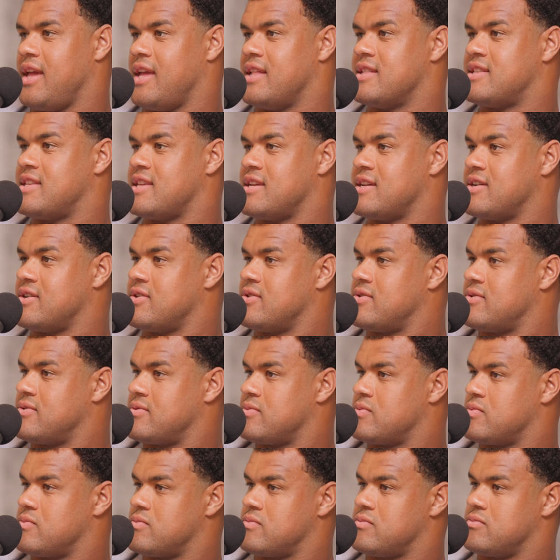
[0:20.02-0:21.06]
until
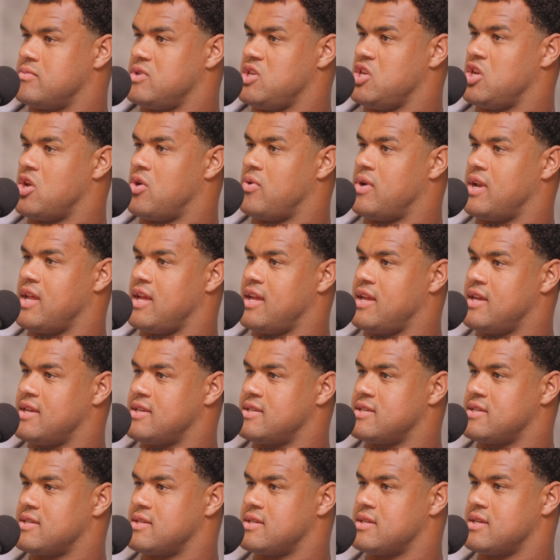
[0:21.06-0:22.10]
you know it
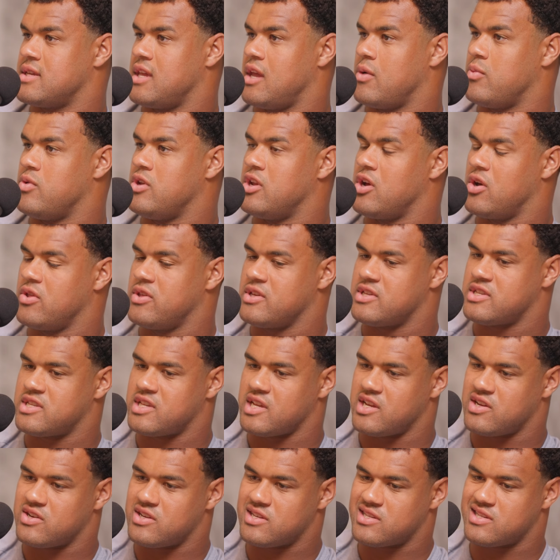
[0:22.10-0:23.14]
is, and we know the
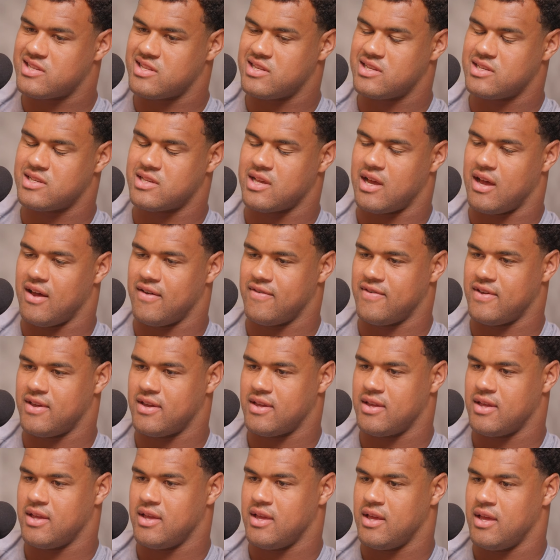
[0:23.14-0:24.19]
seriousness of
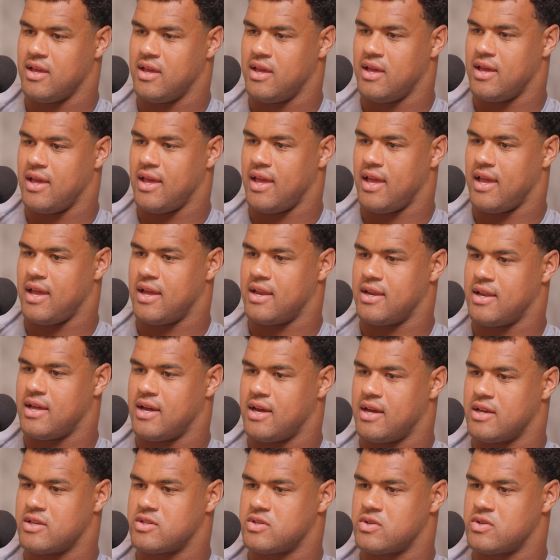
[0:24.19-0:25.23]
it. And
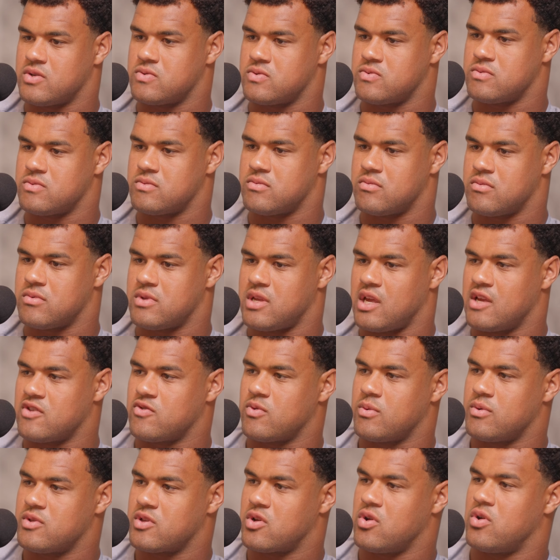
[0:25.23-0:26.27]
so tell us
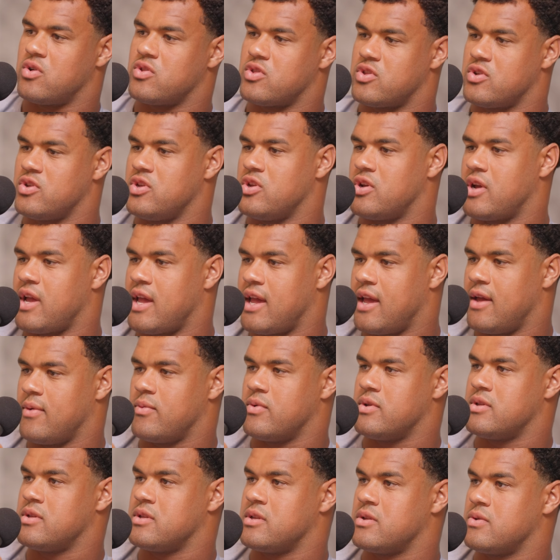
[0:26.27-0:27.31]
what was going through your head
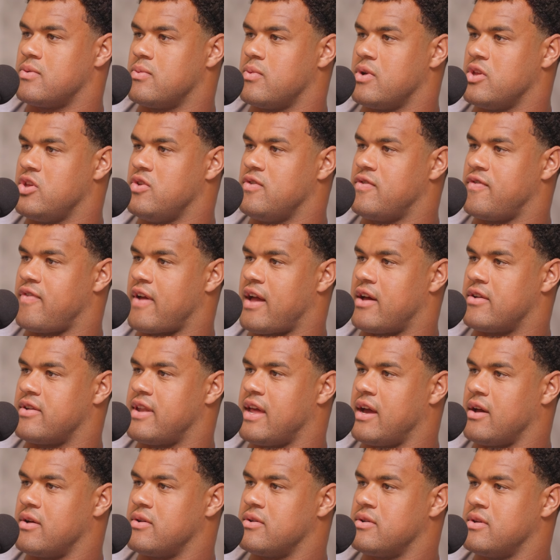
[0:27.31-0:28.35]
when you found
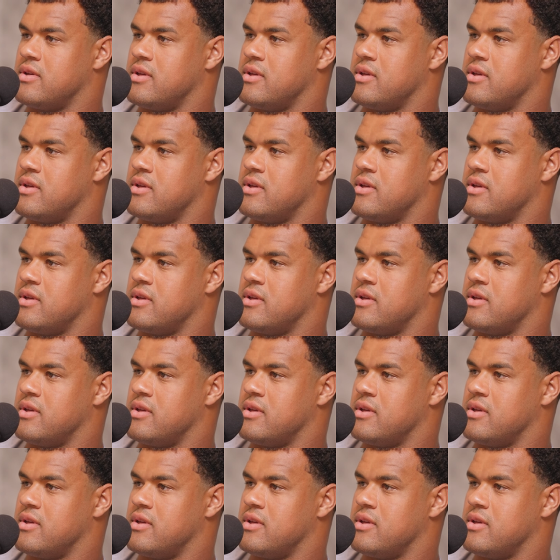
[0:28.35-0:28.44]
out